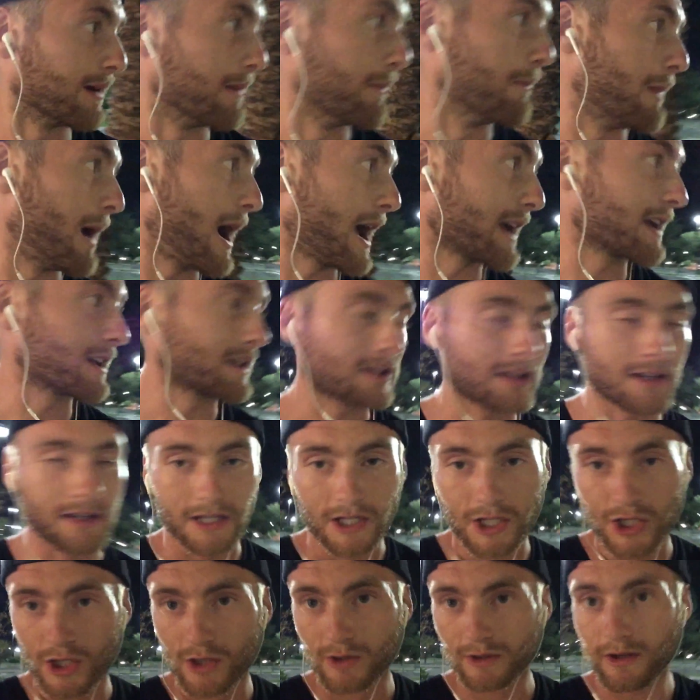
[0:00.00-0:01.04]
my
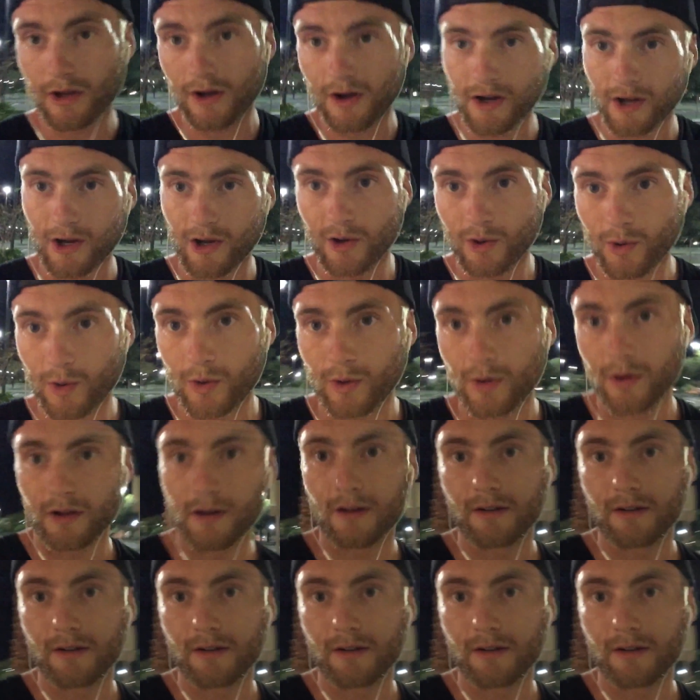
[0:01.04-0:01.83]
year long goal